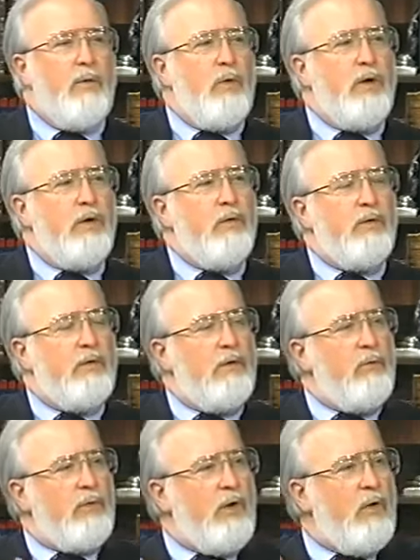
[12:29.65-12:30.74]
Where you
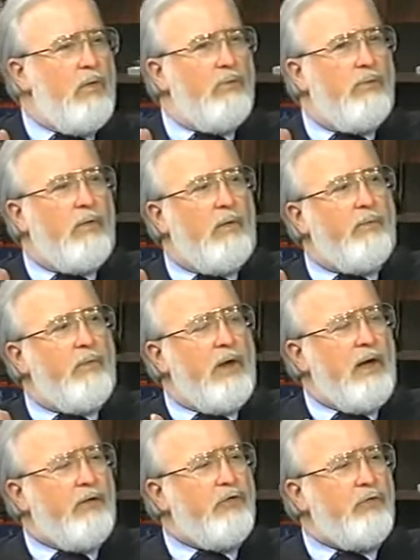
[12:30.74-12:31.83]
would go from
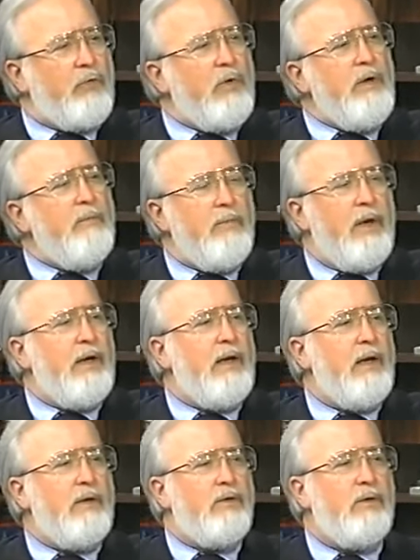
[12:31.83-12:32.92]
extreme
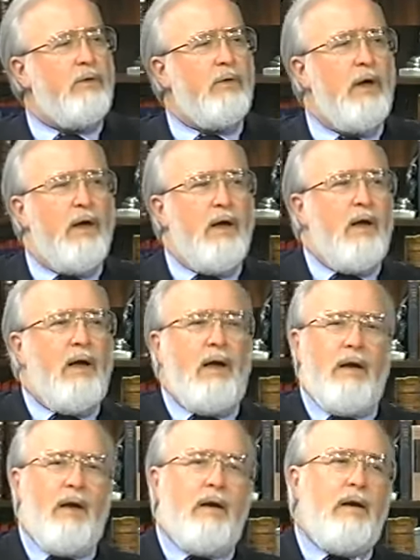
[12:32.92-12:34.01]
mania to
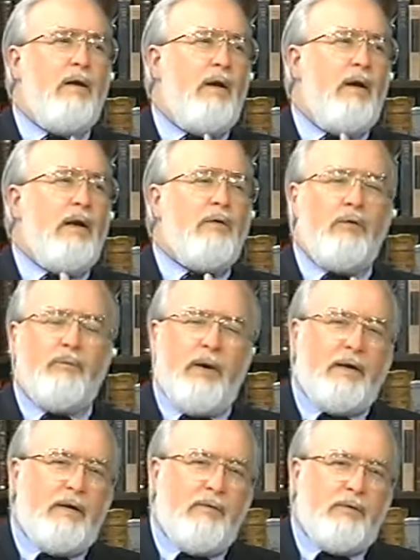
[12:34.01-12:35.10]
an
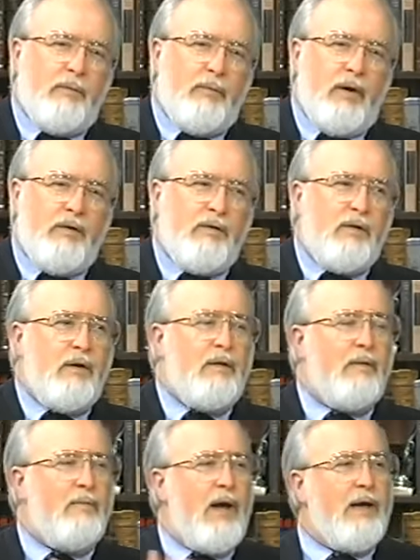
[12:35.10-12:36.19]
introspective depression and
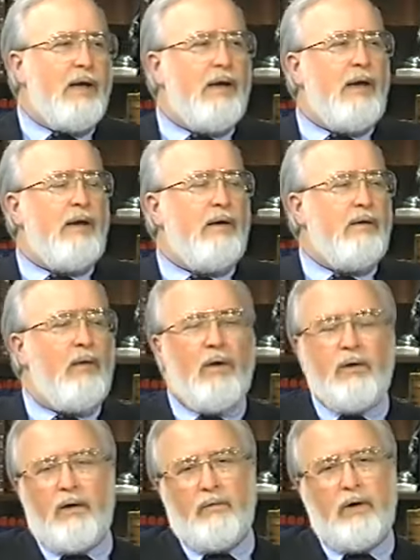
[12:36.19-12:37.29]
then back again, you know,
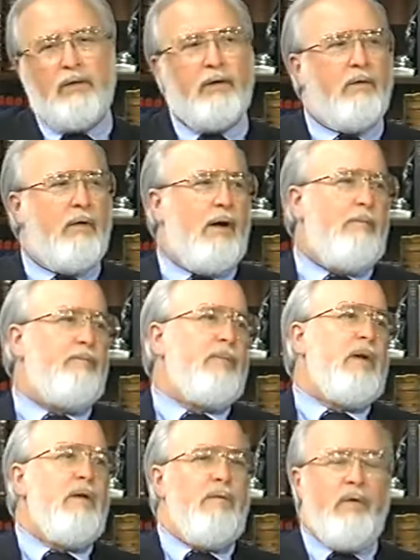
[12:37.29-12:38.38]
on a rather
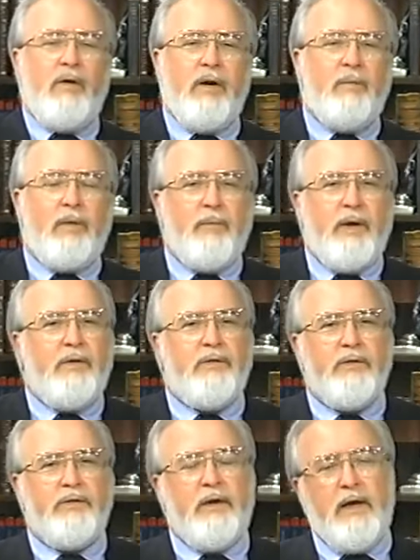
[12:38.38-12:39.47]
variable
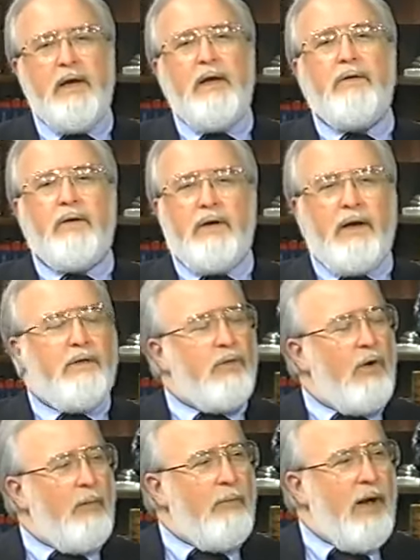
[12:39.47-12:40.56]
basis. Today it's
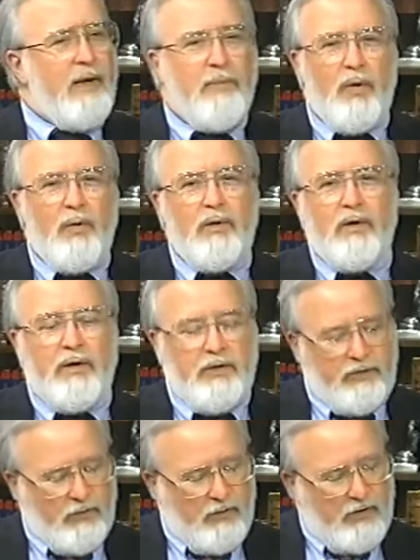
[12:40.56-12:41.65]
called bipolar
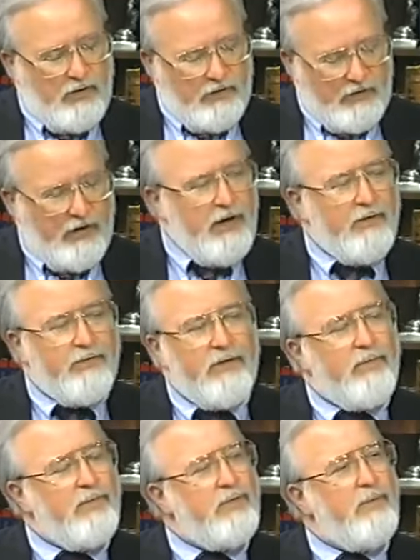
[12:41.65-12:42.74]
disorder. The king
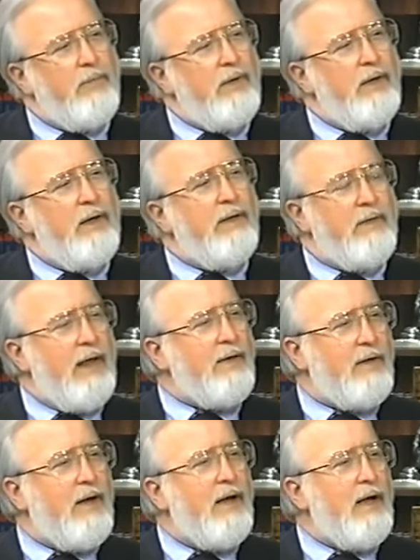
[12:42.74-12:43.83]
seems to be
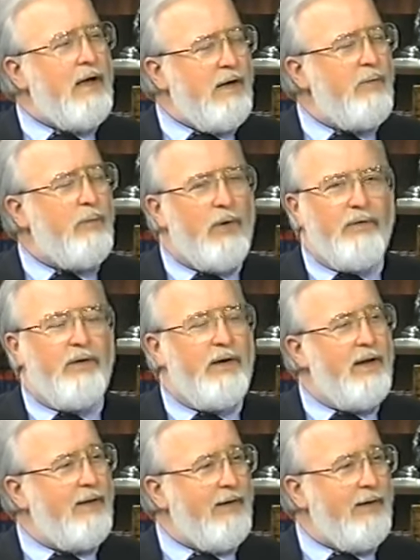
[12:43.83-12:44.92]
that kind of
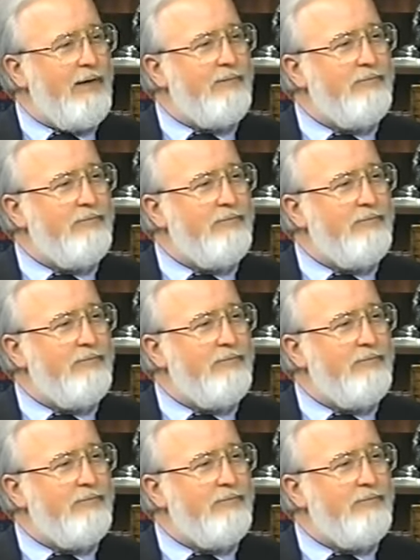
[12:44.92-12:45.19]
personality.